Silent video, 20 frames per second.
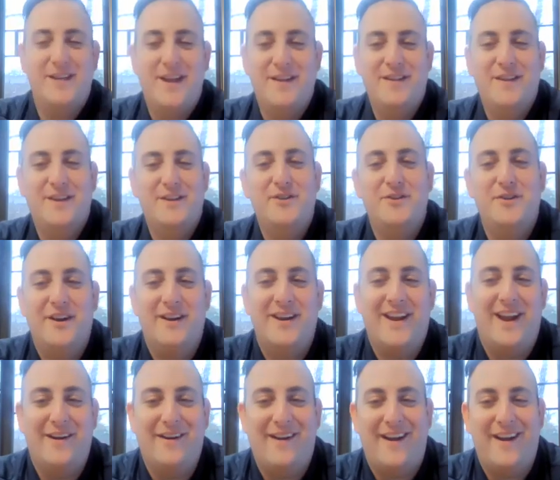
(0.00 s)
the New York
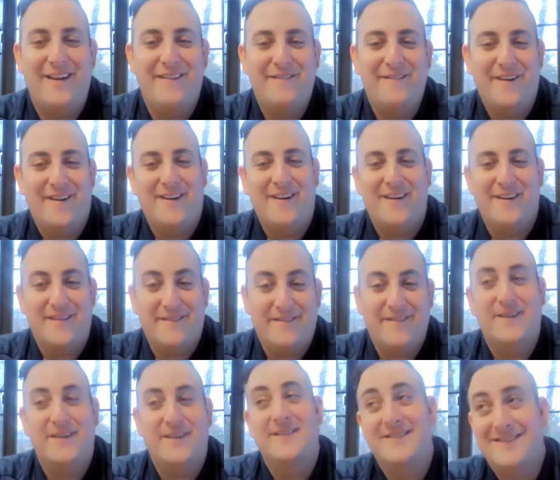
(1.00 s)
area for
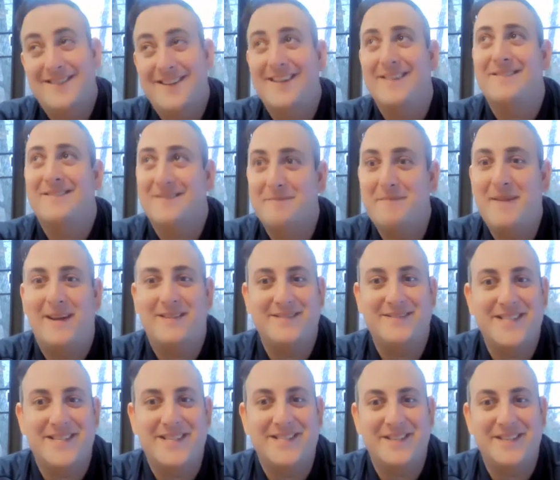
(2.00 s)
about
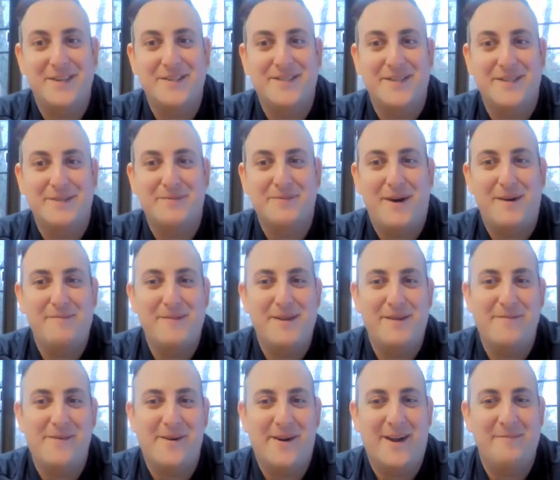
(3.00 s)
6 years as well
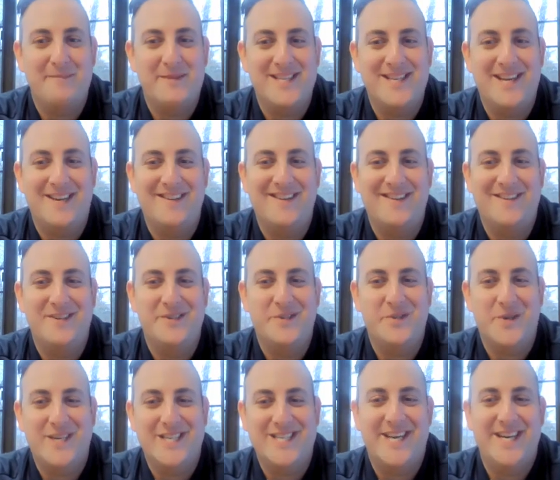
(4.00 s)
before coming down here to
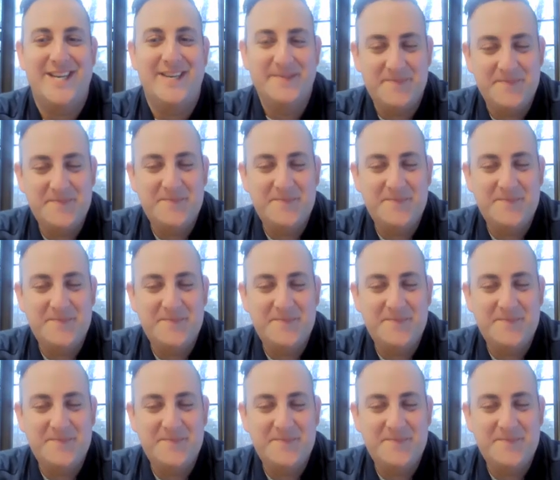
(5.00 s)
Georgia.